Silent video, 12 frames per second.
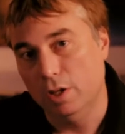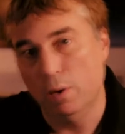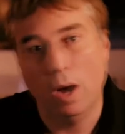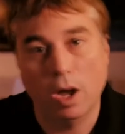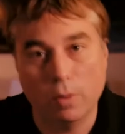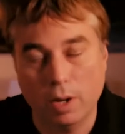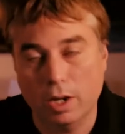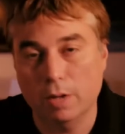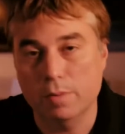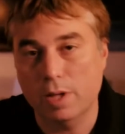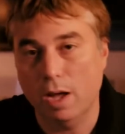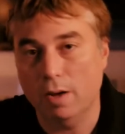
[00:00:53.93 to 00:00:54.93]
new hardware
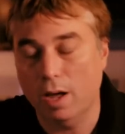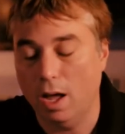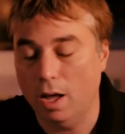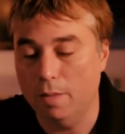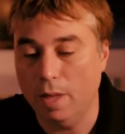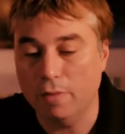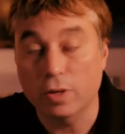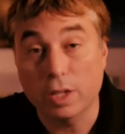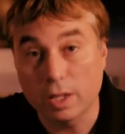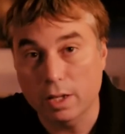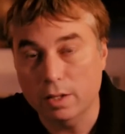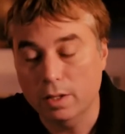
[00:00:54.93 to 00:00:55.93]
comes out every
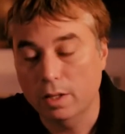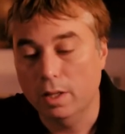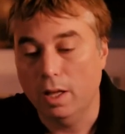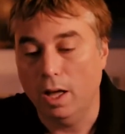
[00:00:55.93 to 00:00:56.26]
year.